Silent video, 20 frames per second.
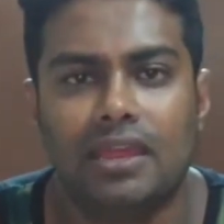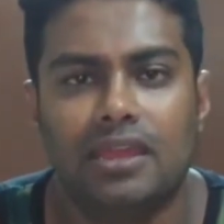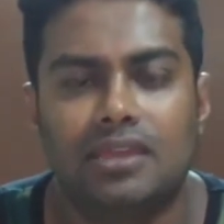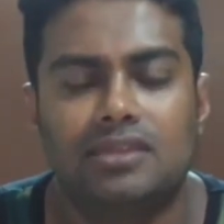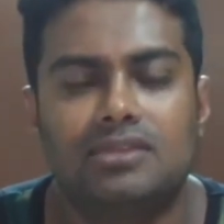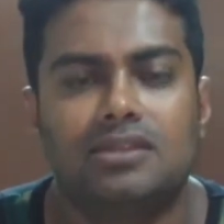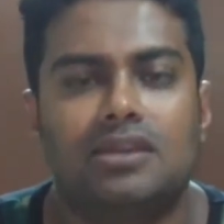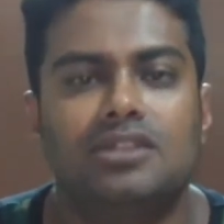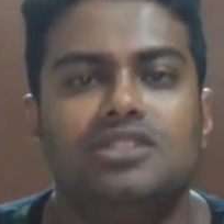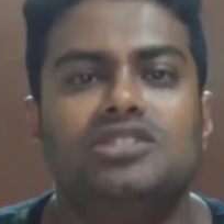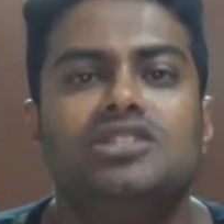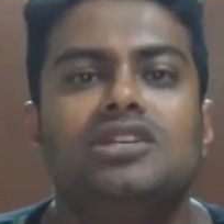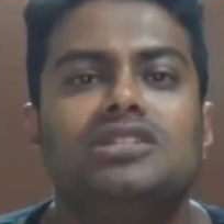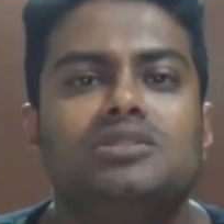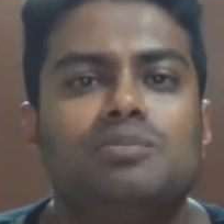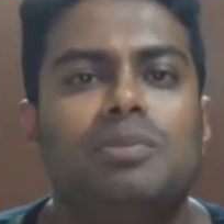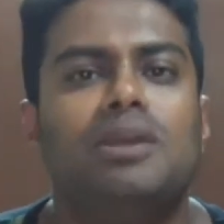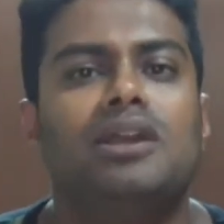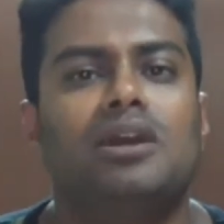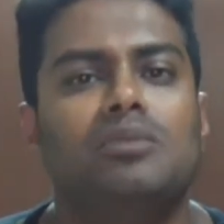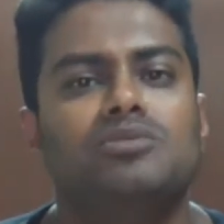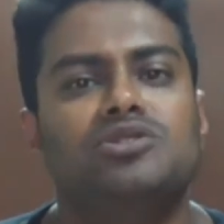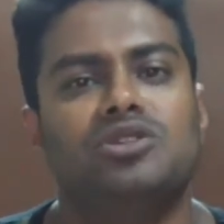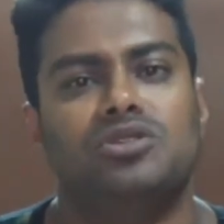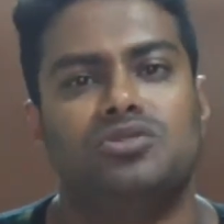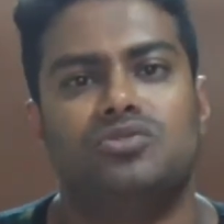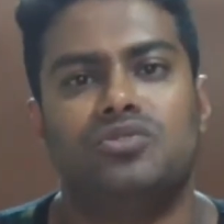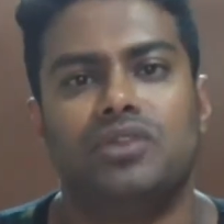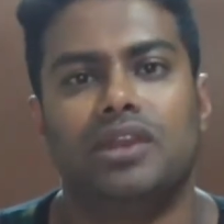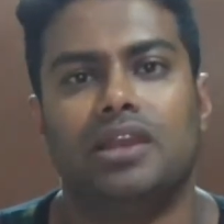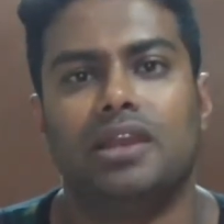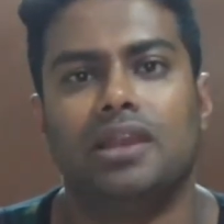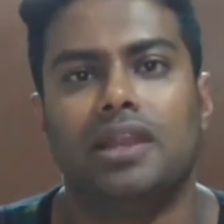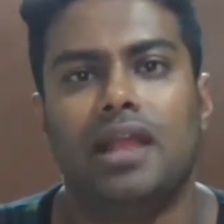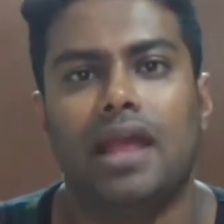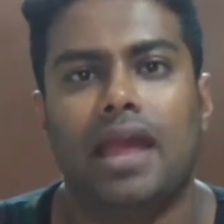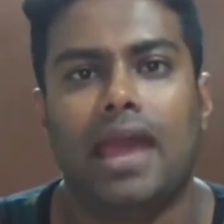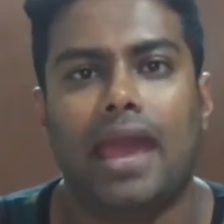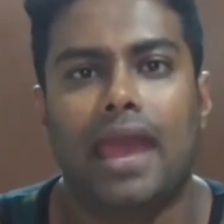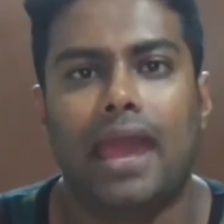it just becomes a drill.
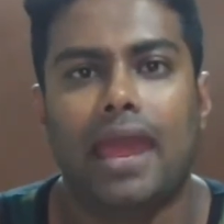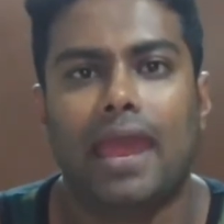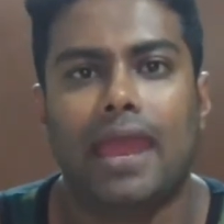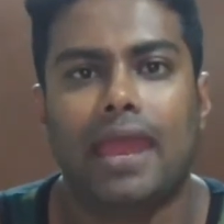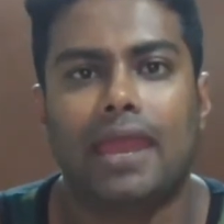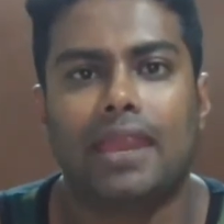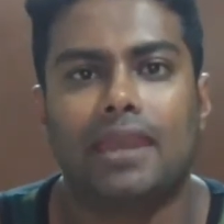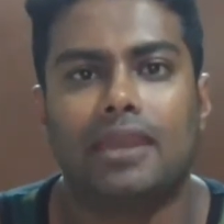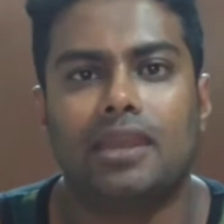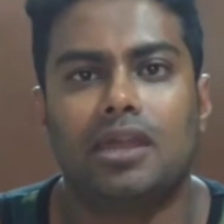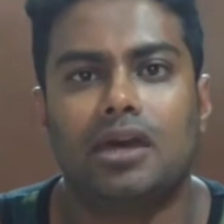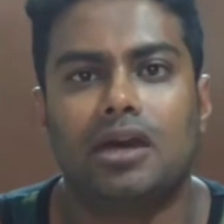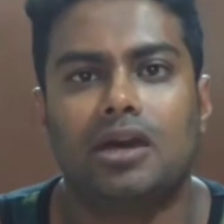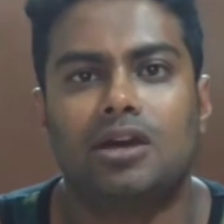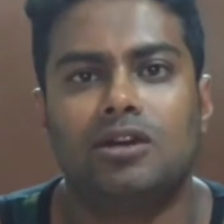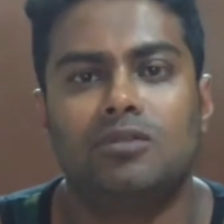And